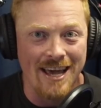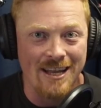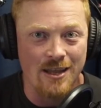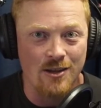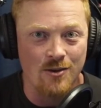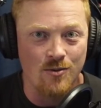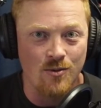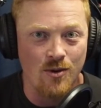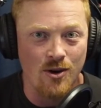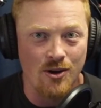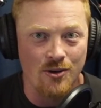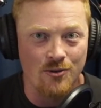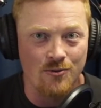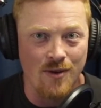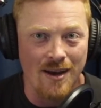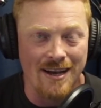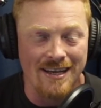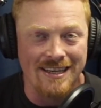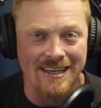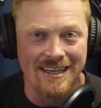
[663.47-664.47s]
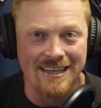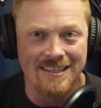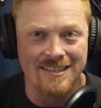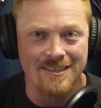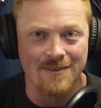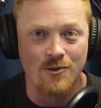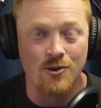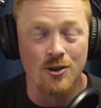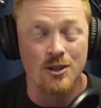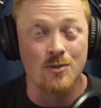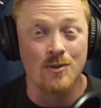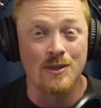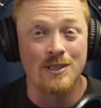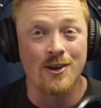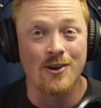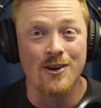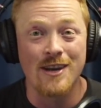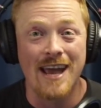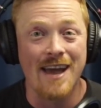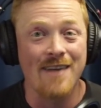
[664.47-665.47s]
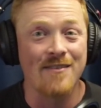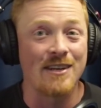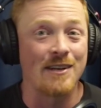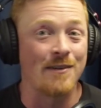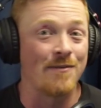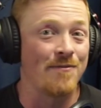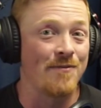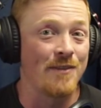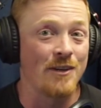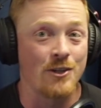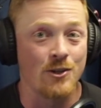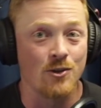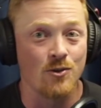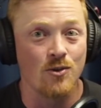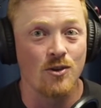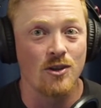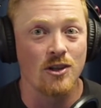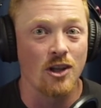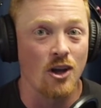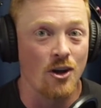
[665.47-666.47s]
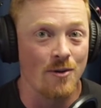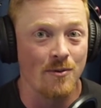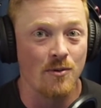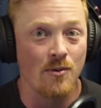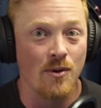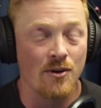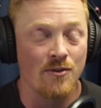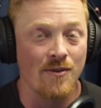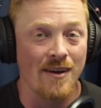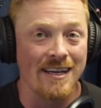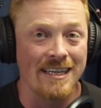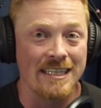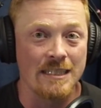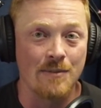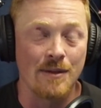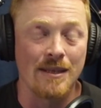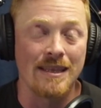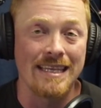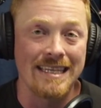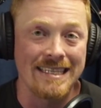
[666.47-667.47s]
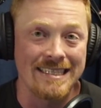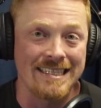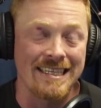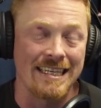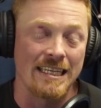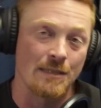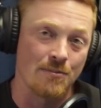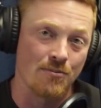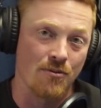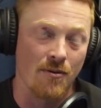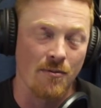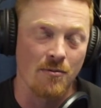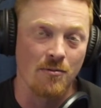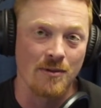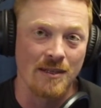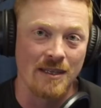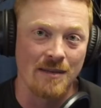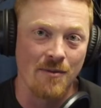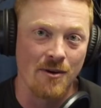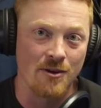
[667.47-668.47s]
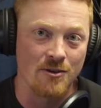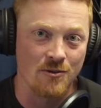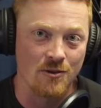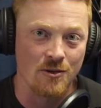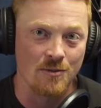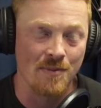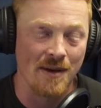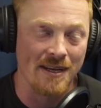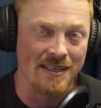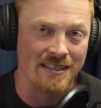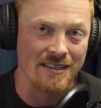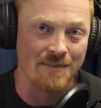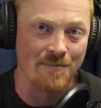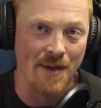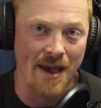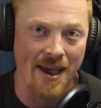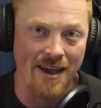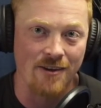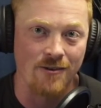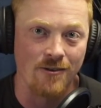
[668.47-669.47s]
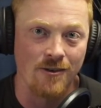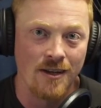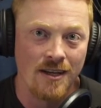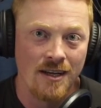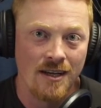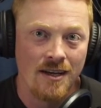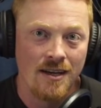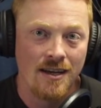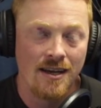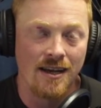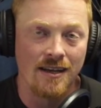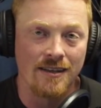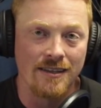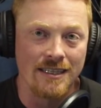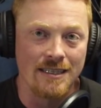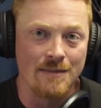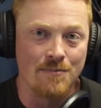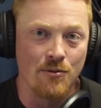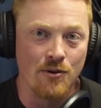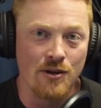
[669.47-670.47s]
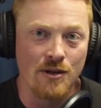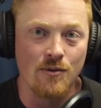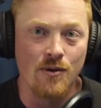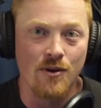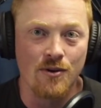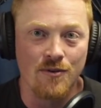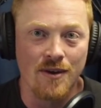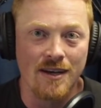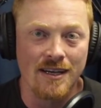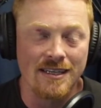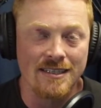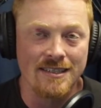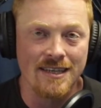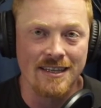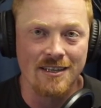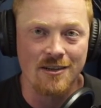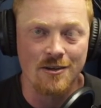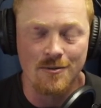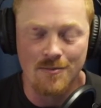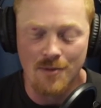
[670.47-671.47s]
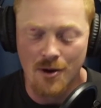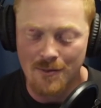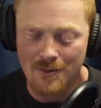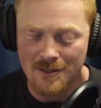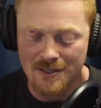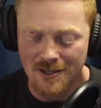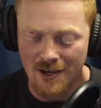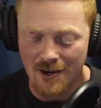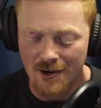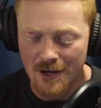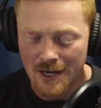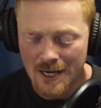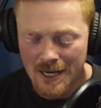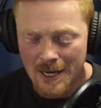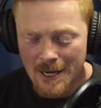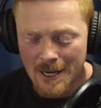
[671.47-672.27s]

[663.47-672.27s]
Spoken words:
out of the world rankings. Of course, we don't have an official global world rankings, but this is probably the most respected panel that is putting world rankings out there in a moment. So